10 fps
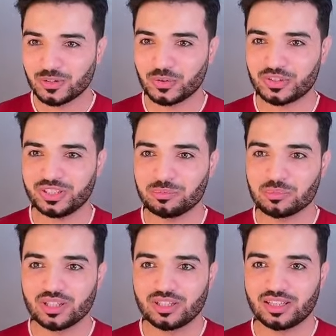okay
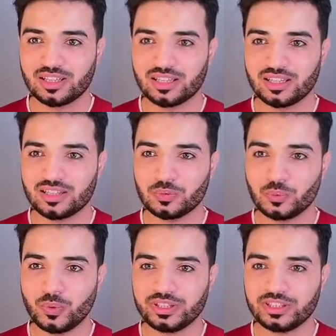uh,
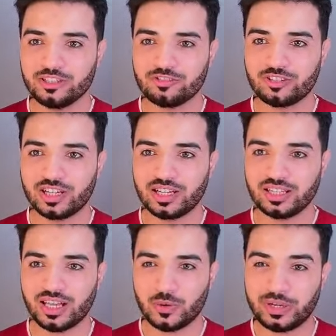what if I
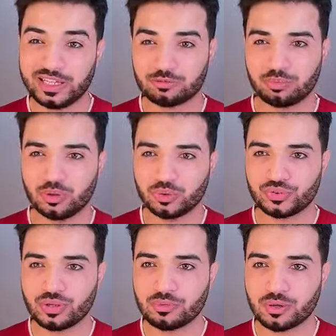I want to explore
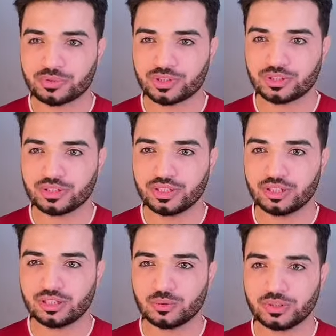some option here
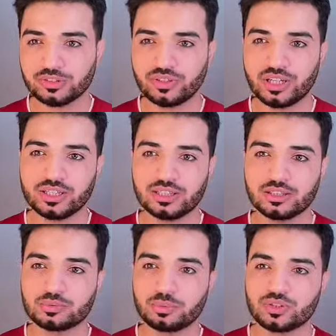what if I
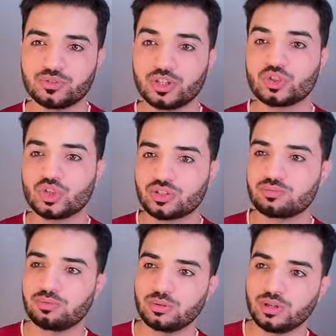specify just
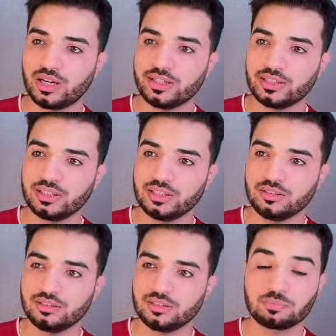below ID
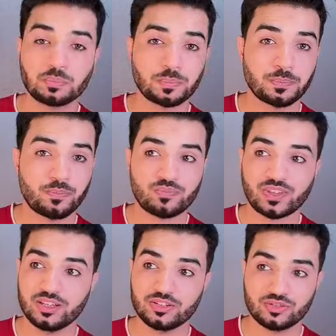
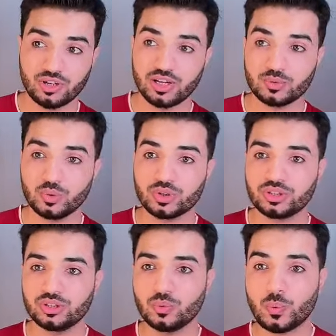it's not
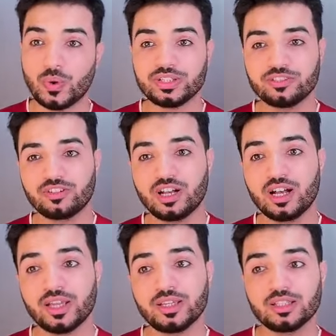working what if
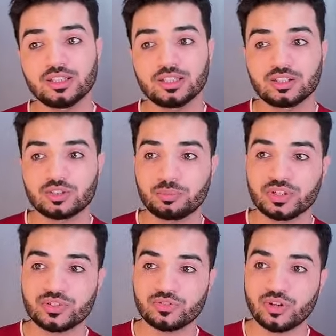I
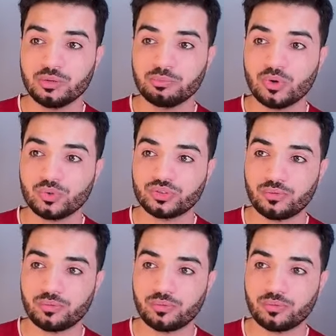specify both of